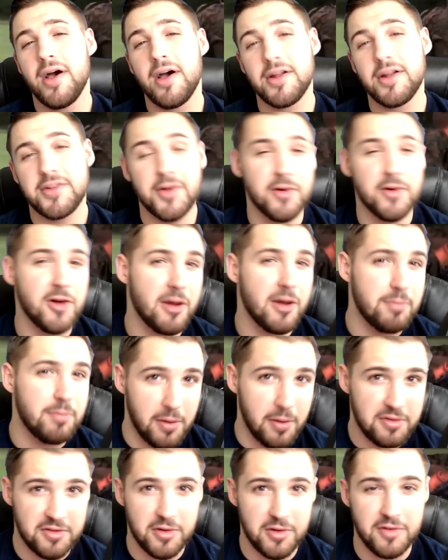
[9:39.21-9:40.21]
Turn on
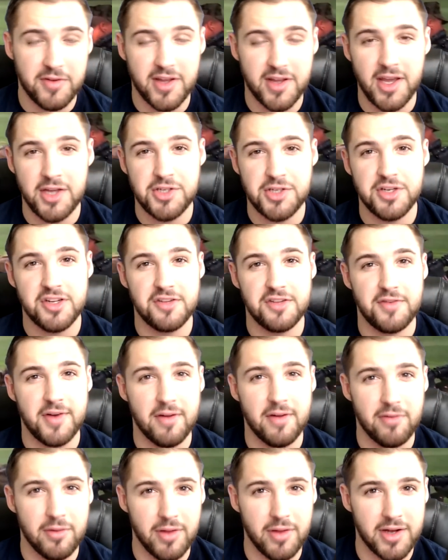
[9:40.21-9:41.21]
post notifications if you'd
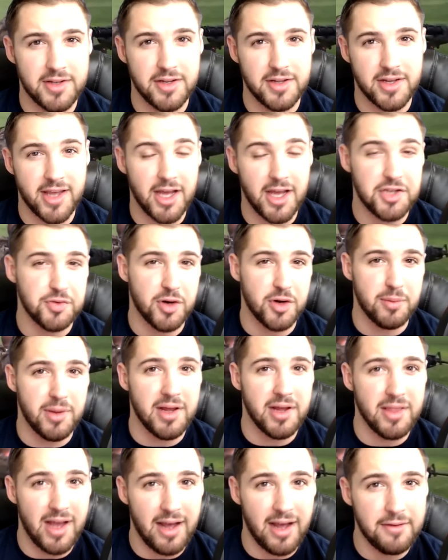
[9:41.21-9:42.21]
ever like to catch one of my
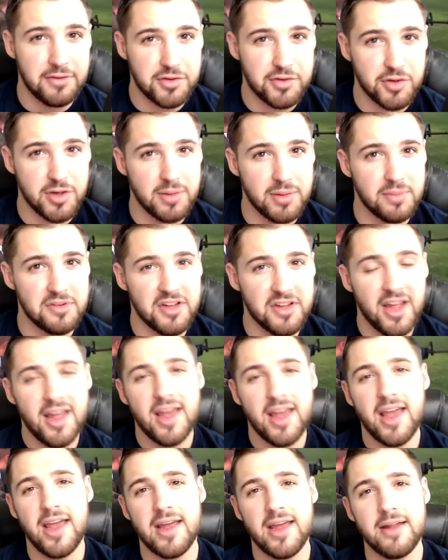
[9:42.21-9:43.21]
live streams,
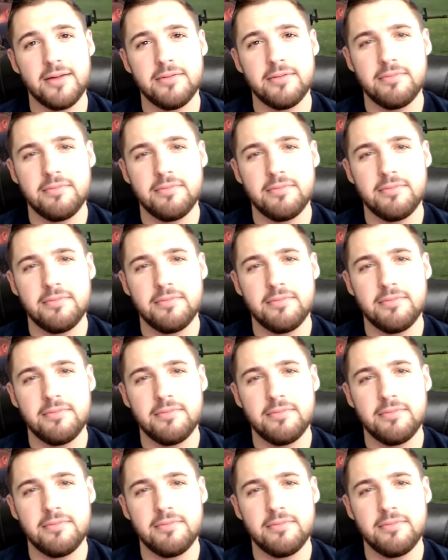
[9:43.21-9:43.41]
and